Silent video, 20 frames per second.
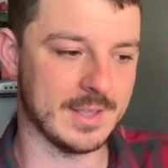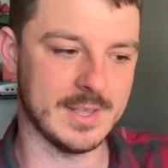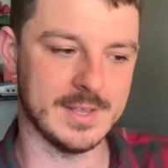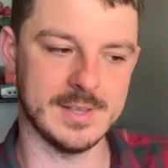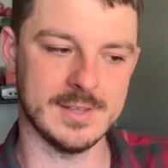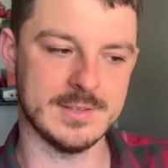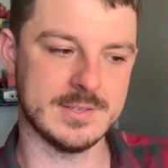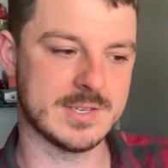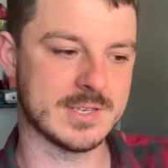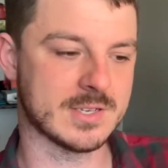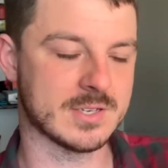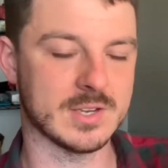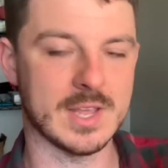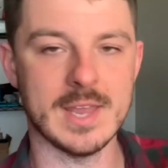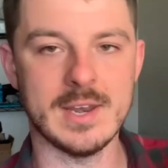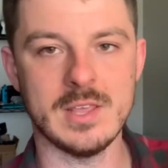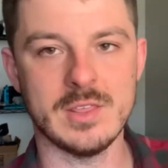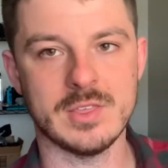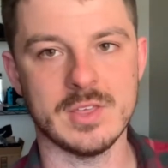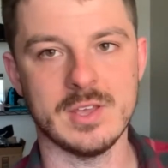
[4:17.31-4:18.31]
it's
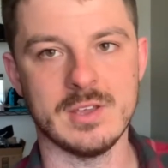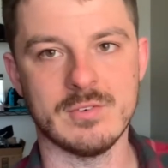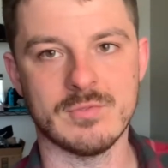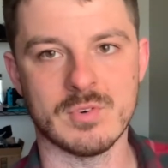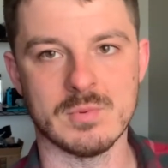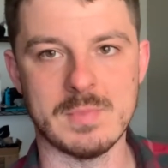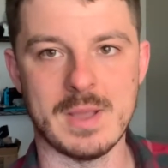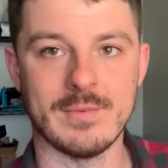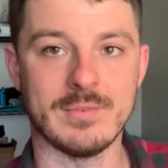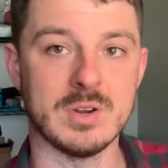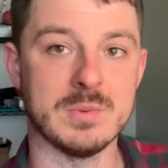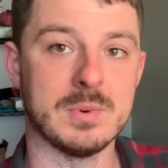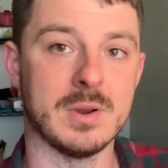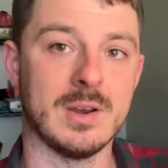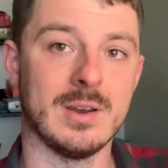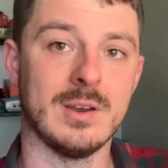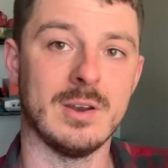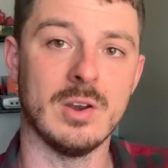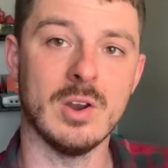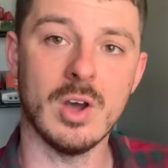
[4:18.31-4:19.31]
anything from having to put
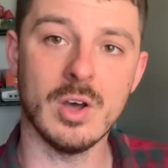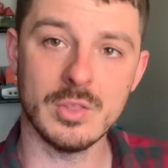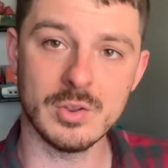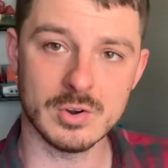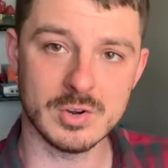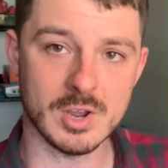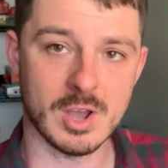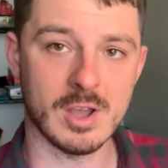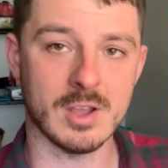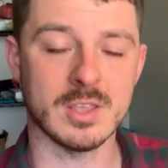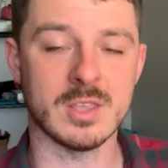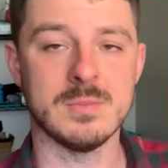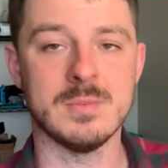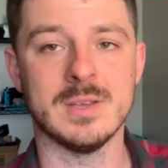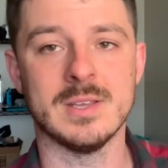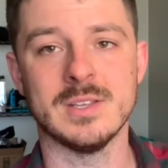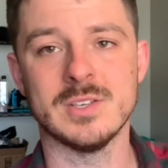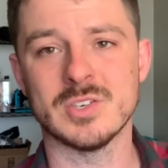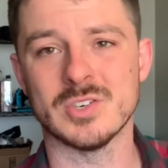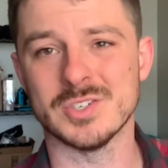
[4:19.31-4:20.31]
it in other
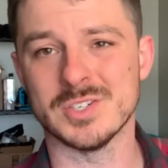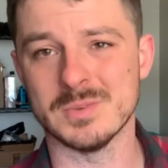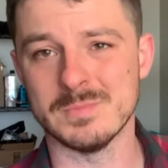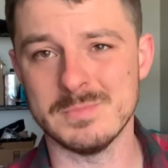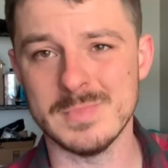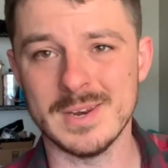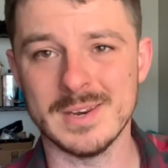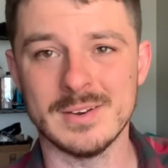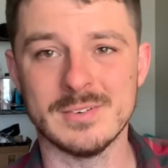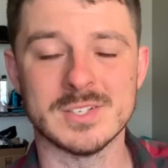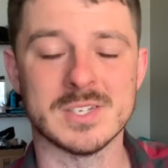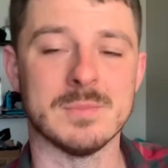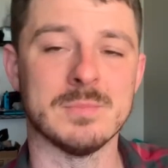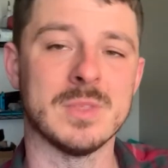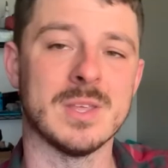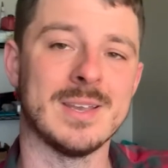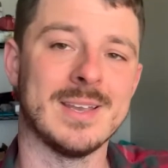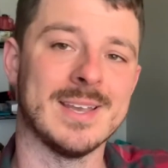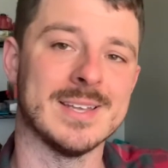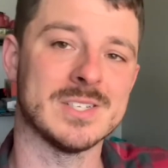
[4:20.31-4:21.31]
documents or submitting
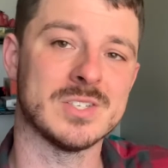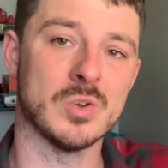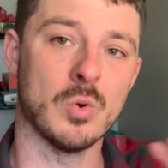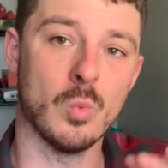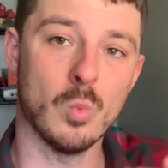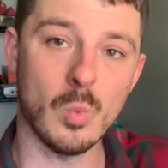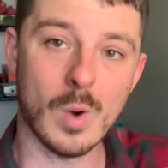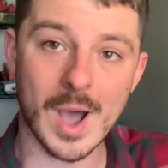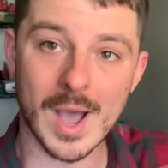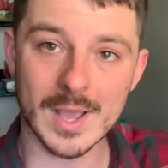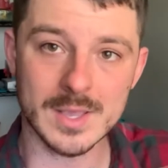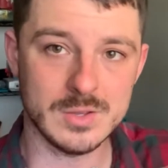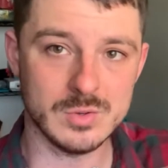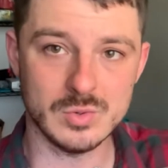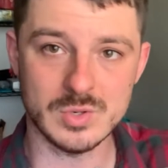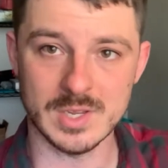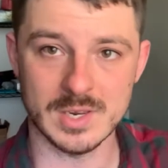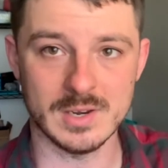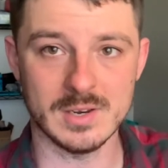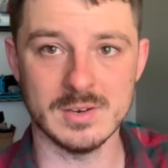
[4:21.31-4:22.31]
something as to why you
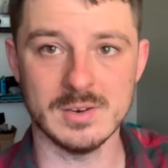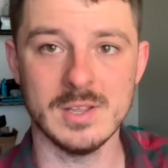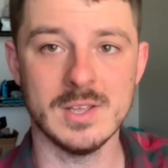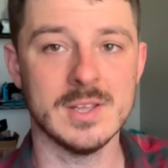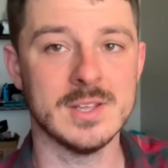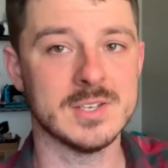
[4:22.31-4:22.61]
didn't